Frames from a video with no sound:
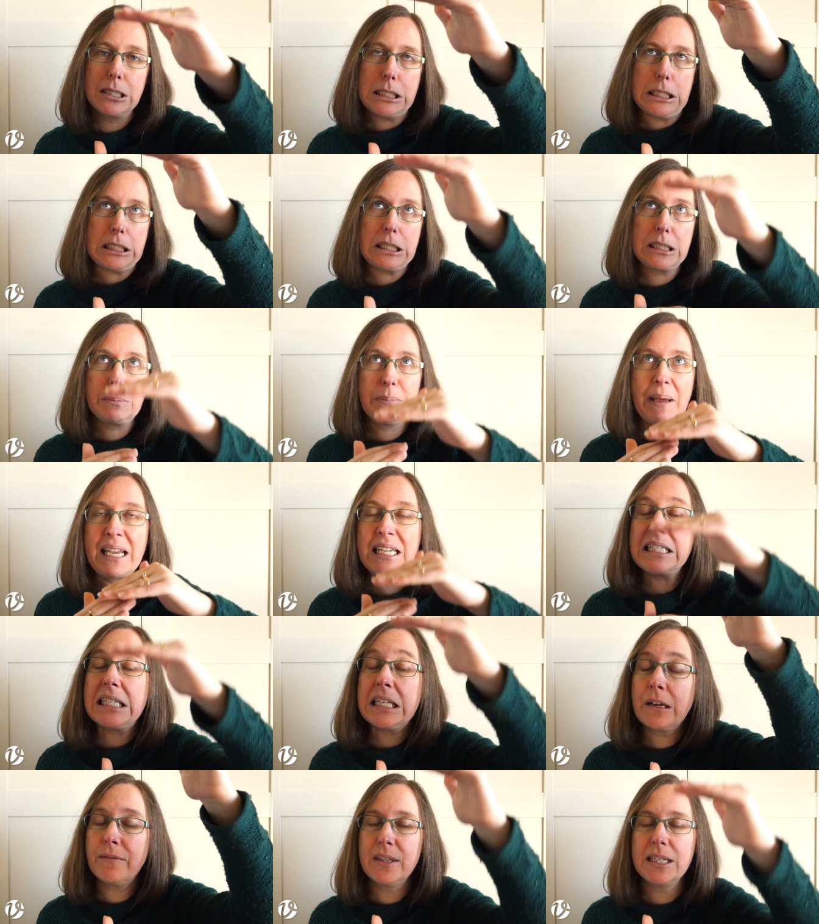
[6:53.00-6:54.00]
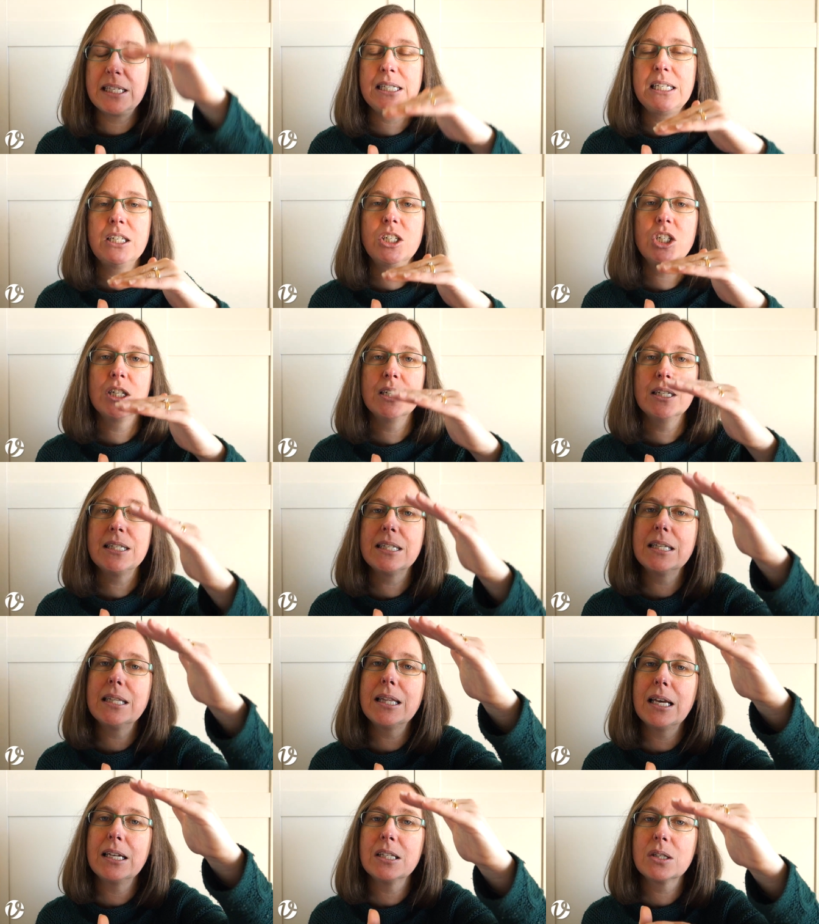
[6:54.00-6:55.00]
spacing of the stitches,
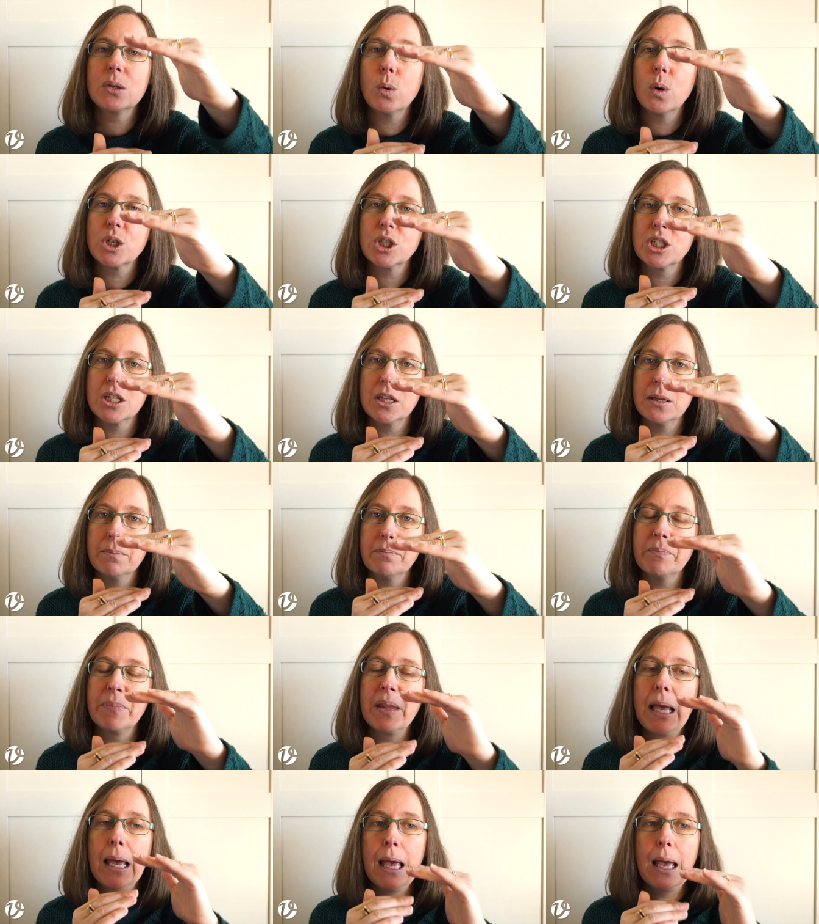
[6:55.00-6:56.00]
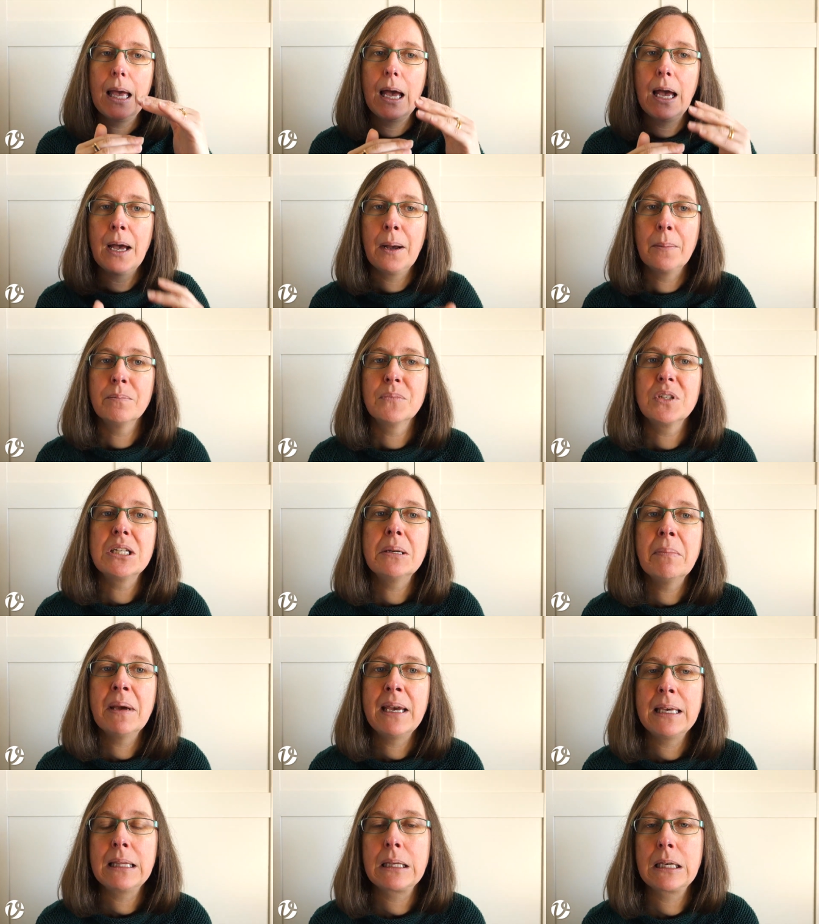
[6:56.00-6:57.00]
they squashed them to
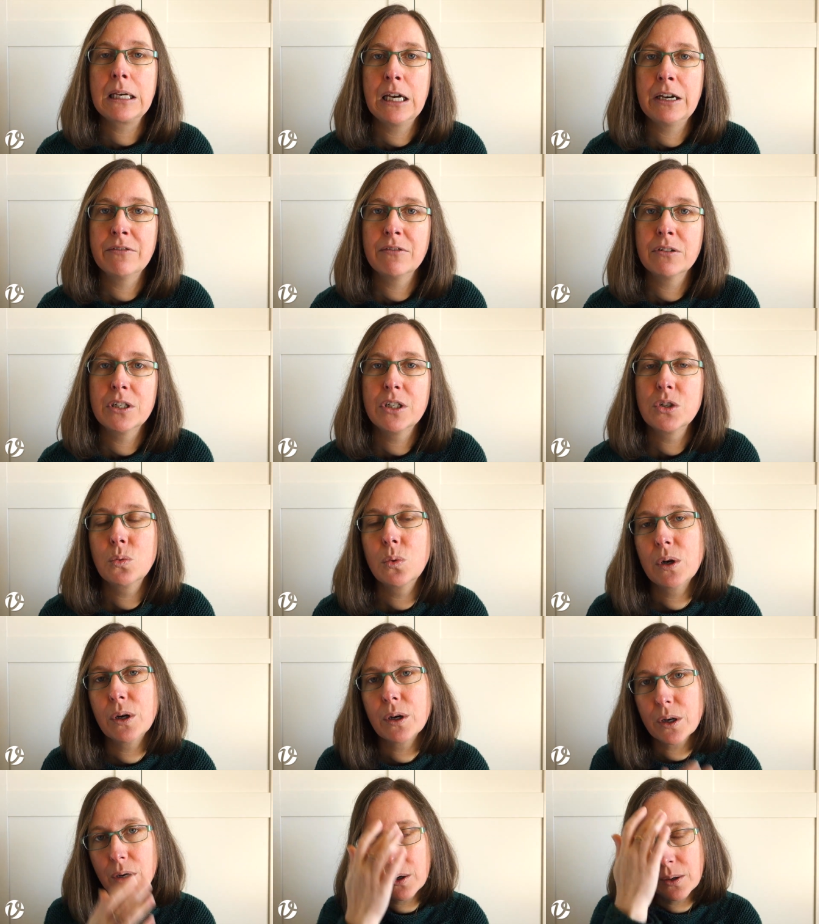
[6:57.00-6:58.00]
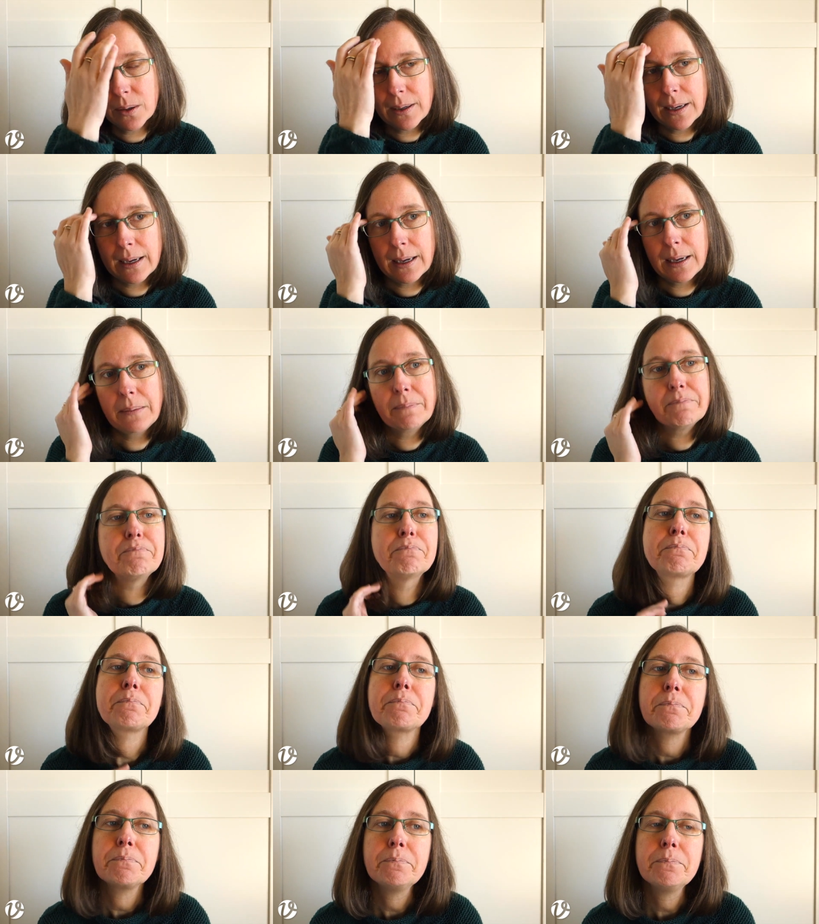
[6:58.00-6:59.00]
make the coverage work okay.
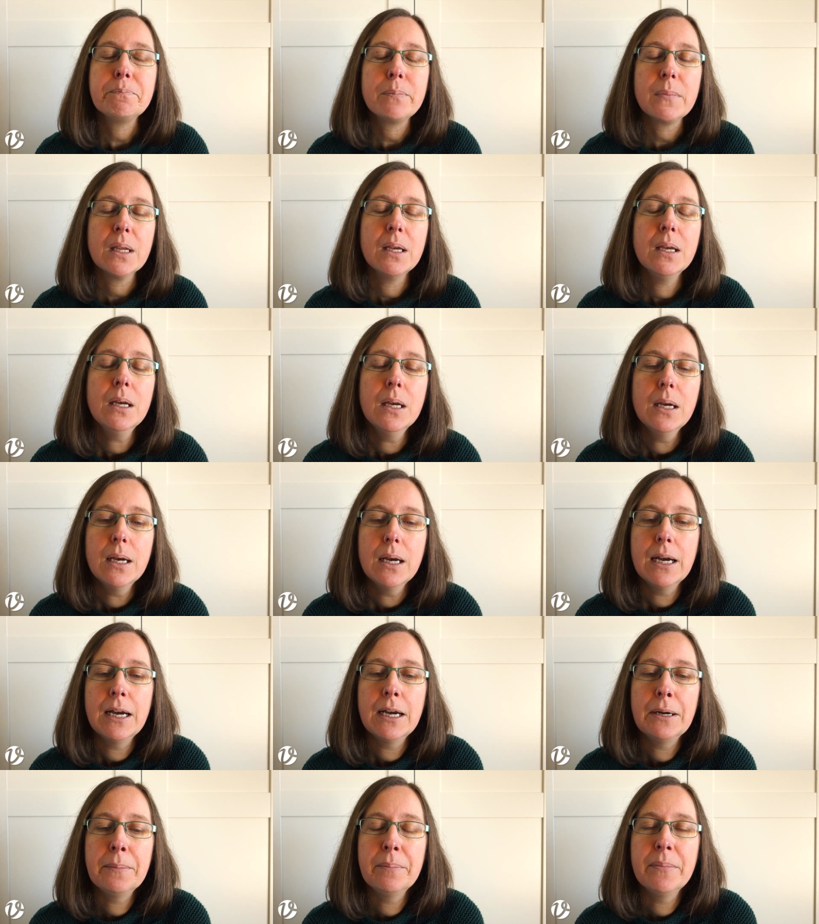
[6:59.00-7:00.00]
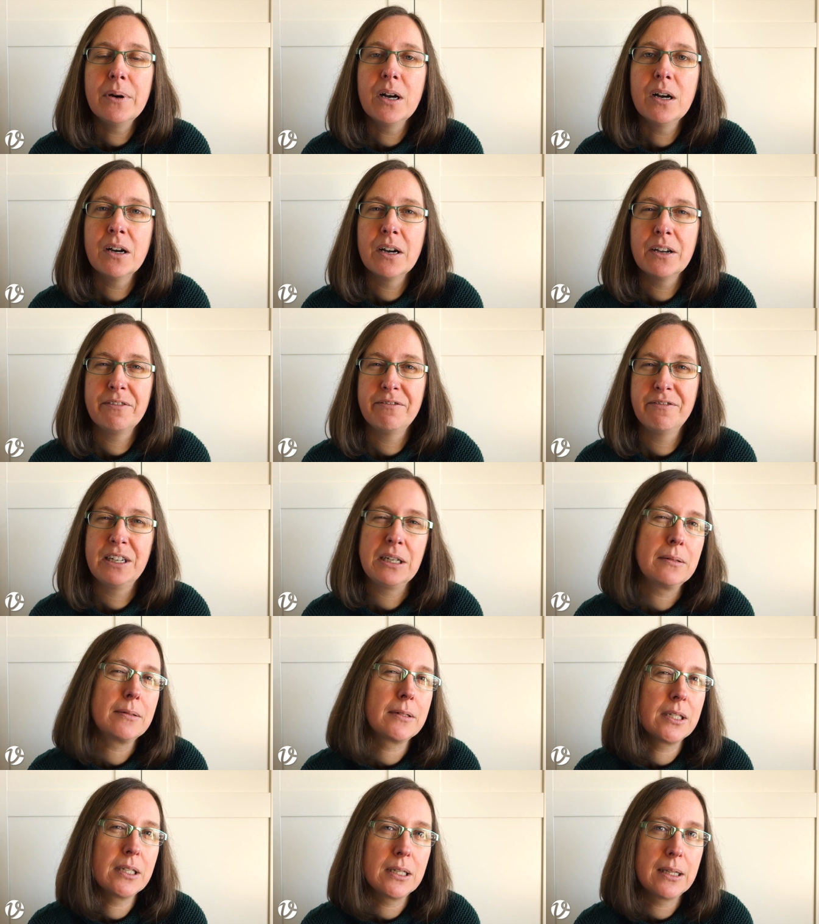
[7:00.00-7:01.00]
I
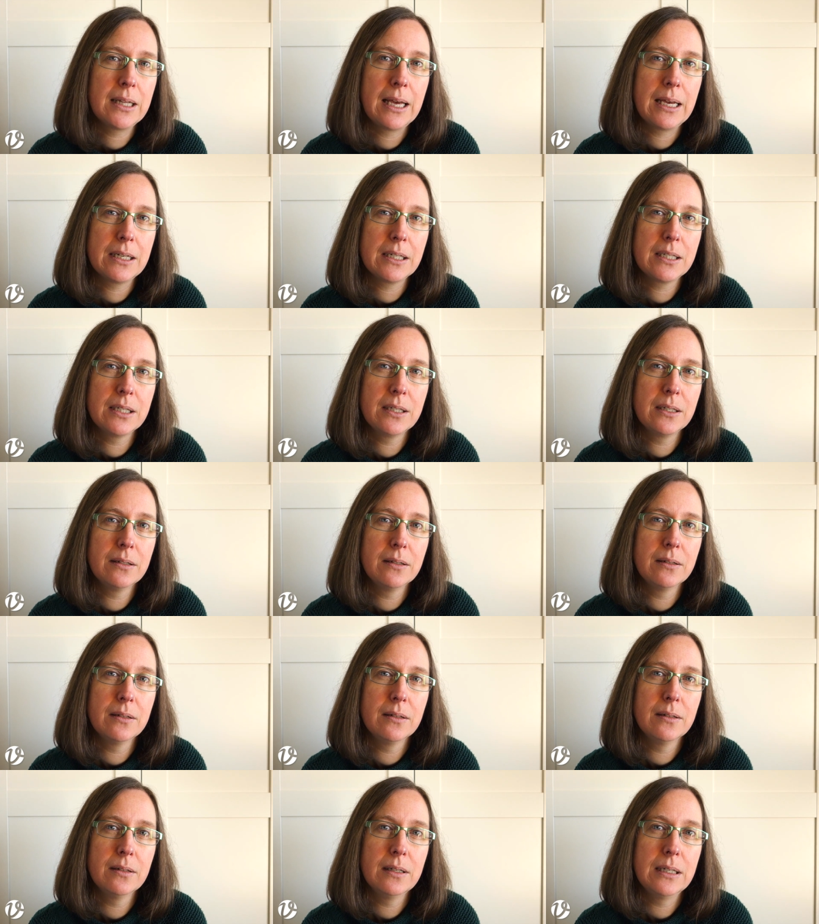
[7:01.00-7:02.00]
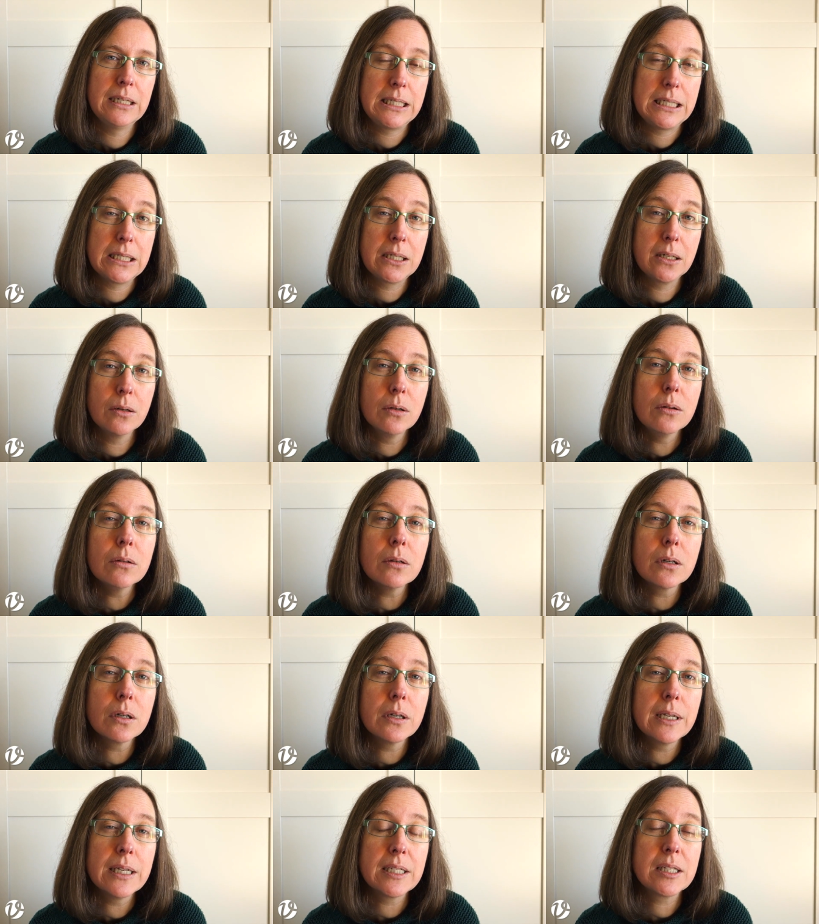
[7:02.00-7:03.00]
felt that it didn't
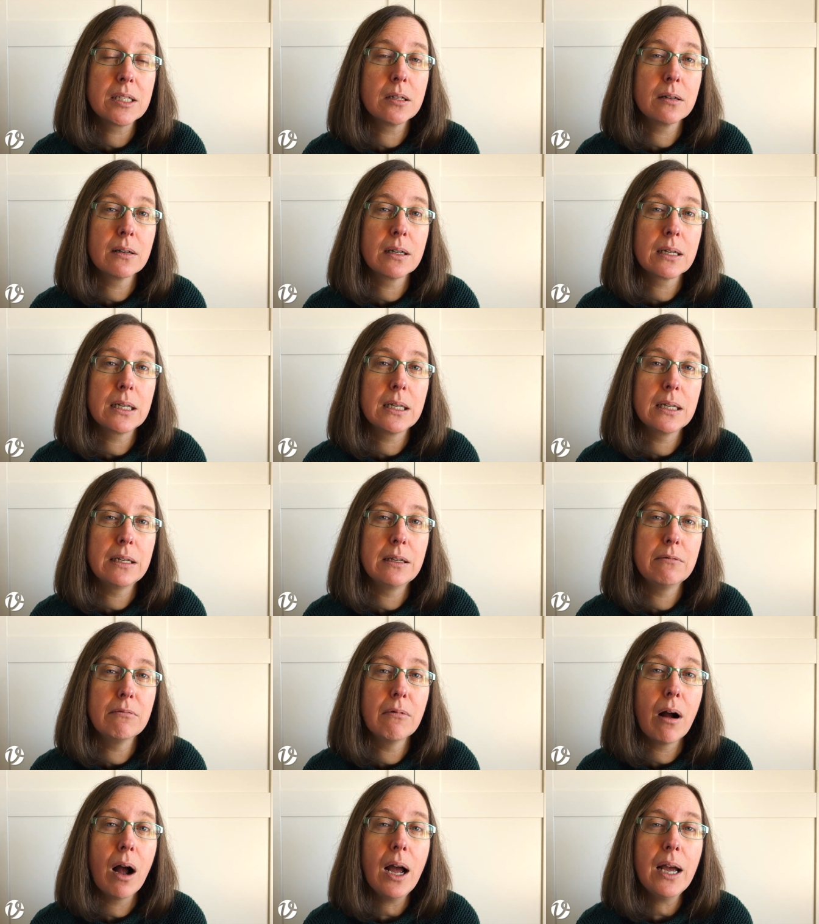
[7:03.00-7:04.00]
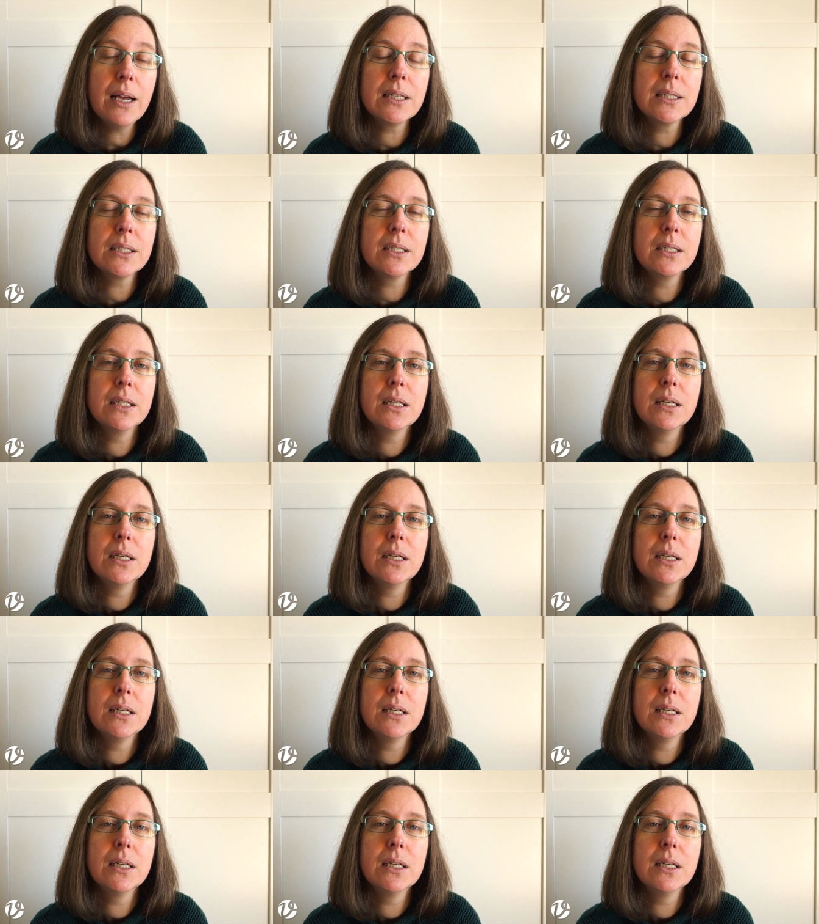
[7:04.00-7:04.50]
look historically right,